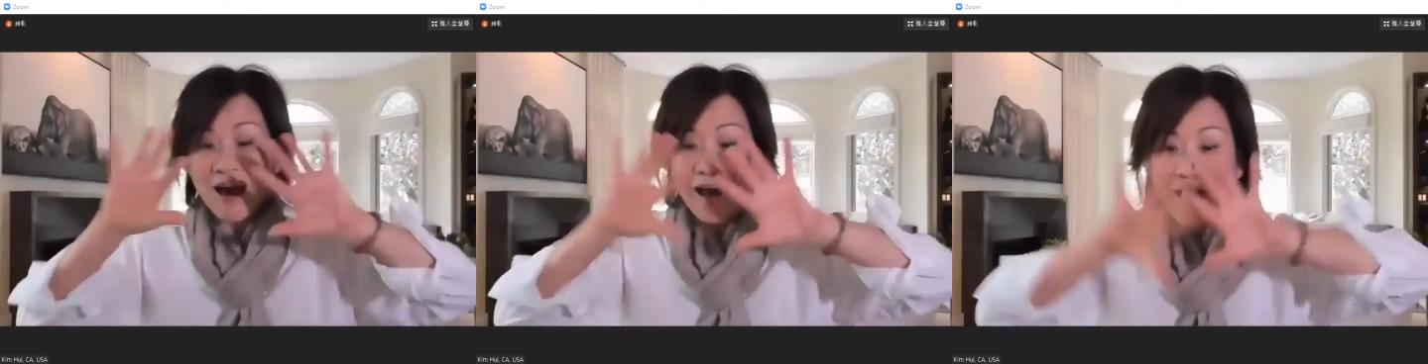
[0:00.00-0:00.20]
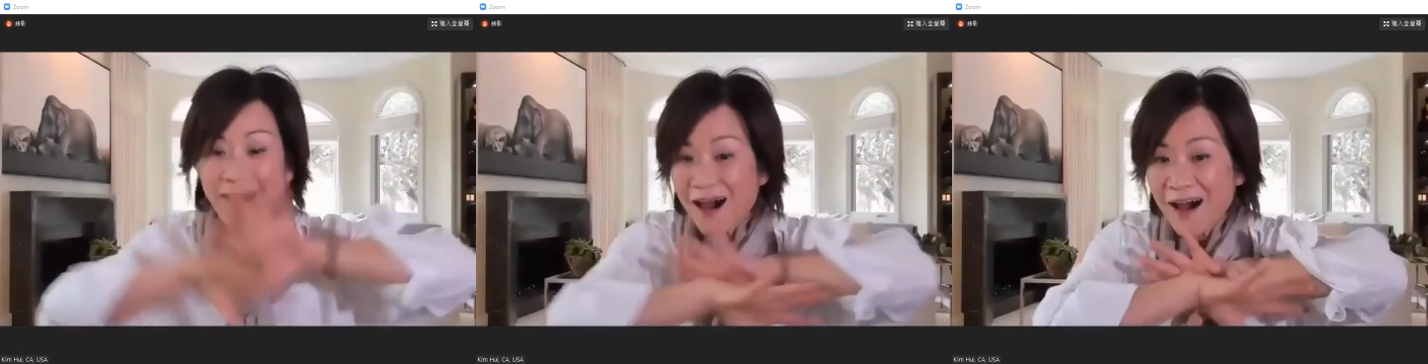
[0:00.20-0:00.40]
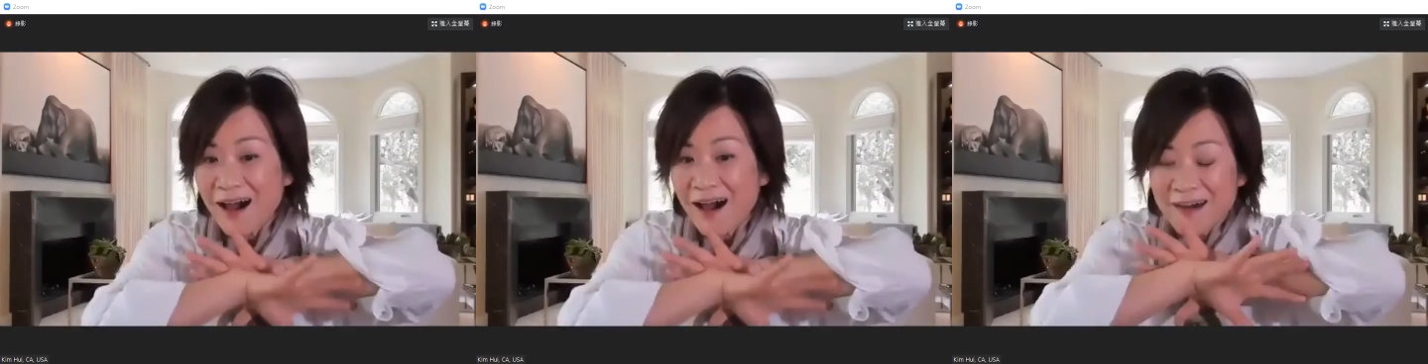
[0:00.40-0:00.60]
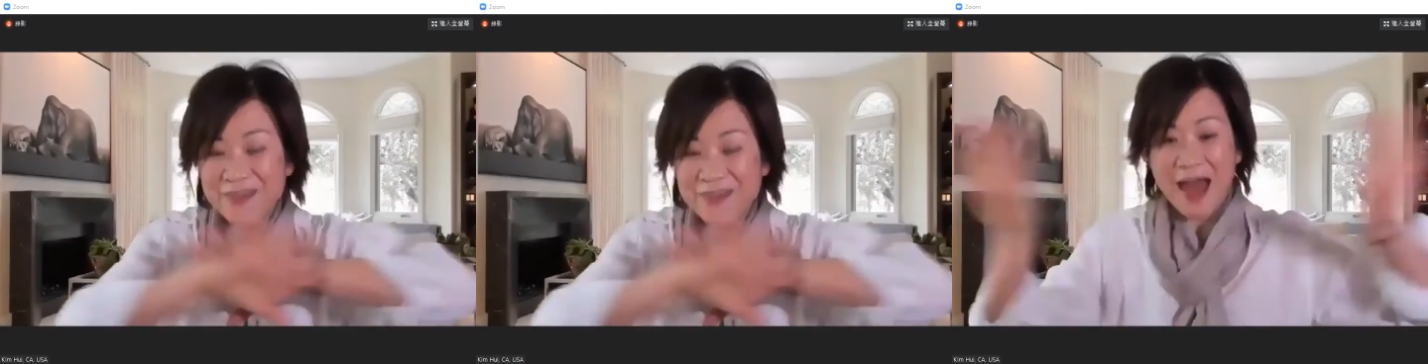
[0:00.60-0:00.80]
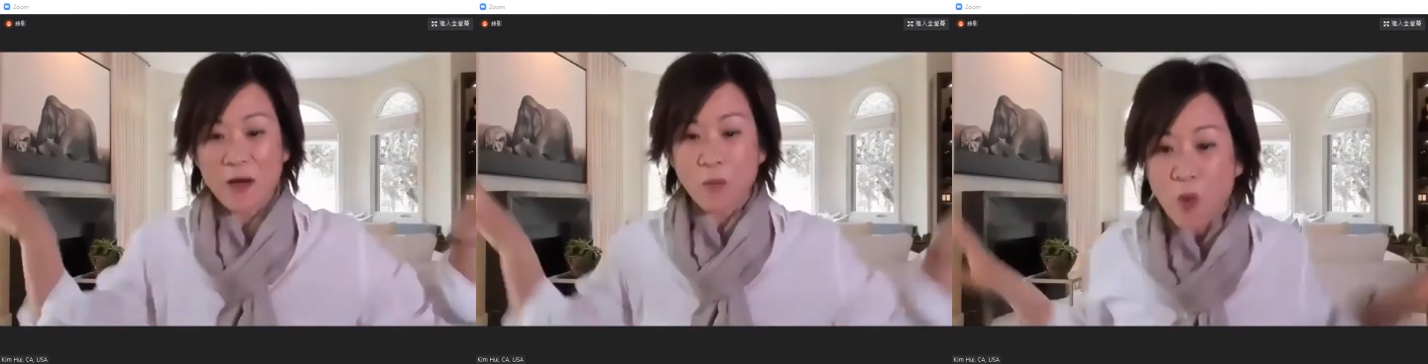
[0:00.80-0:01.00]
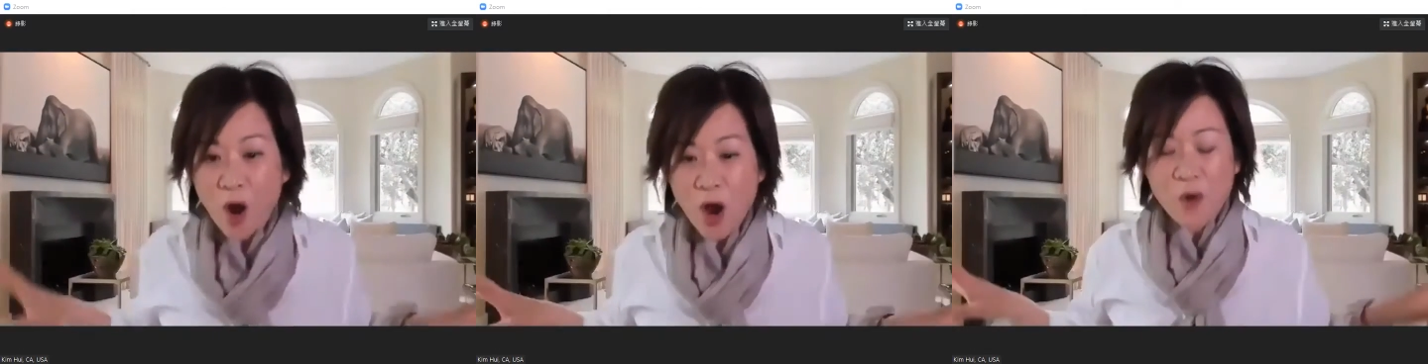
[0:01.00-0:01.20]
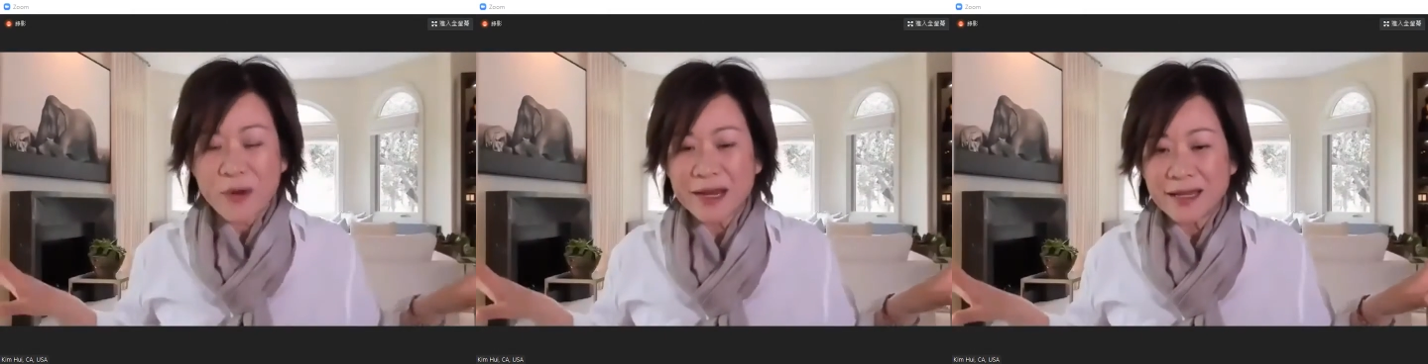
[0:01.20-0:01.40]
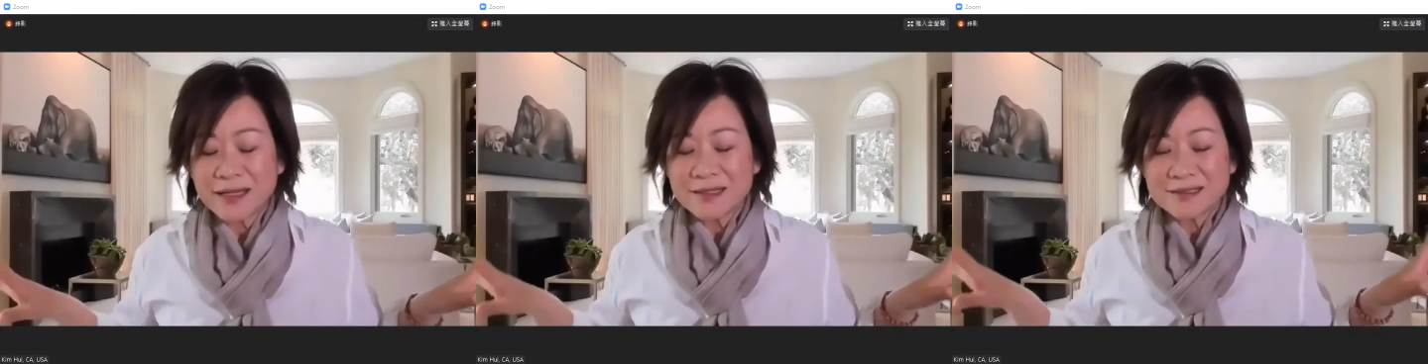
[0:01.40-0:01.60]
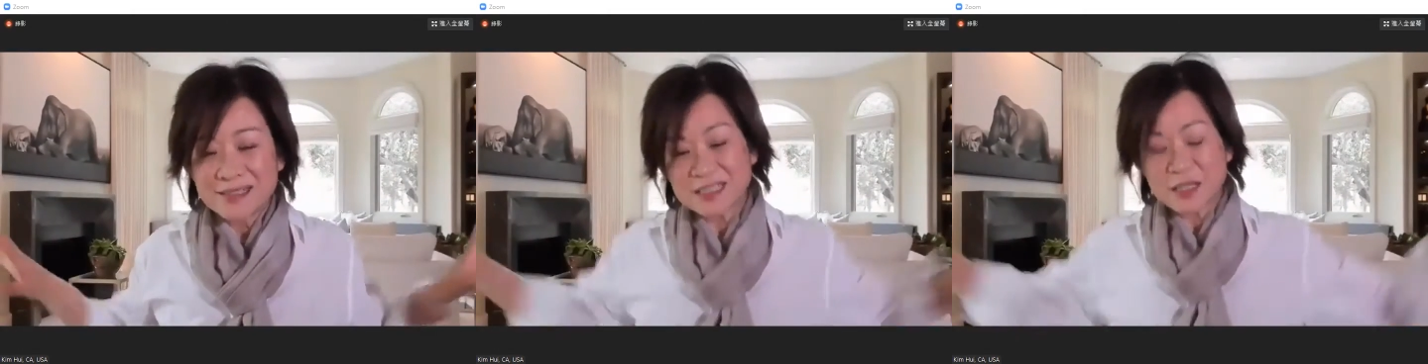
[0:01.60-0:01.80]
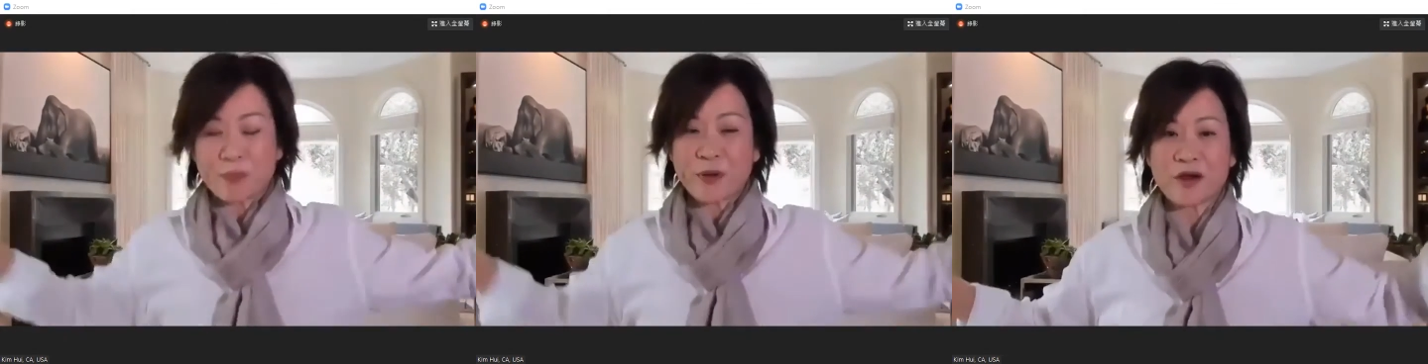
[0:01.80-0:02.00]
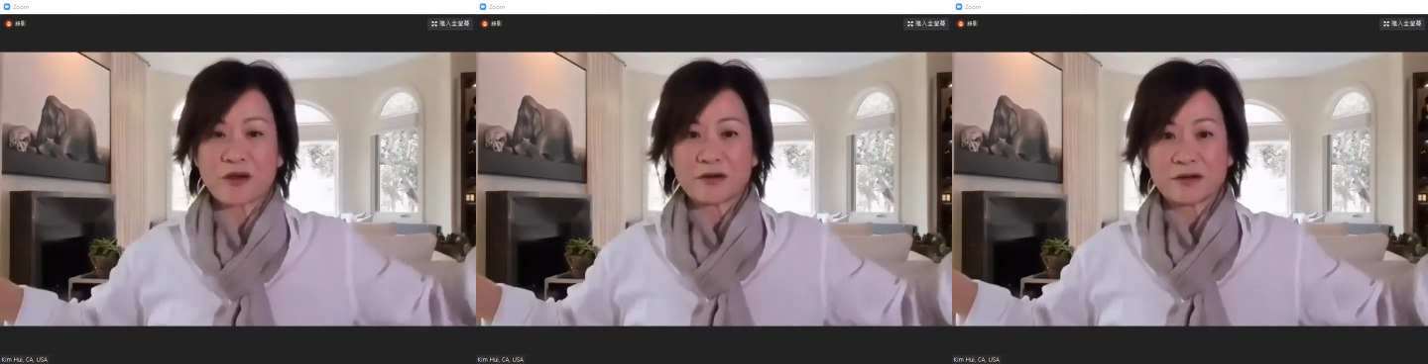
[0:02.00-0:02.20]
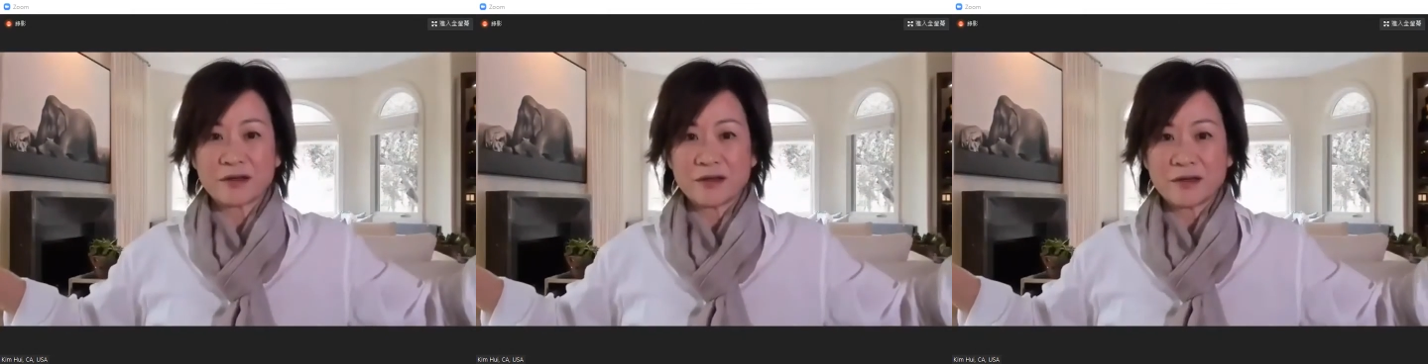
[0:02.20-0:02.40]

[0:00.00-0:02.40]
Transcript: all that worry disappeared.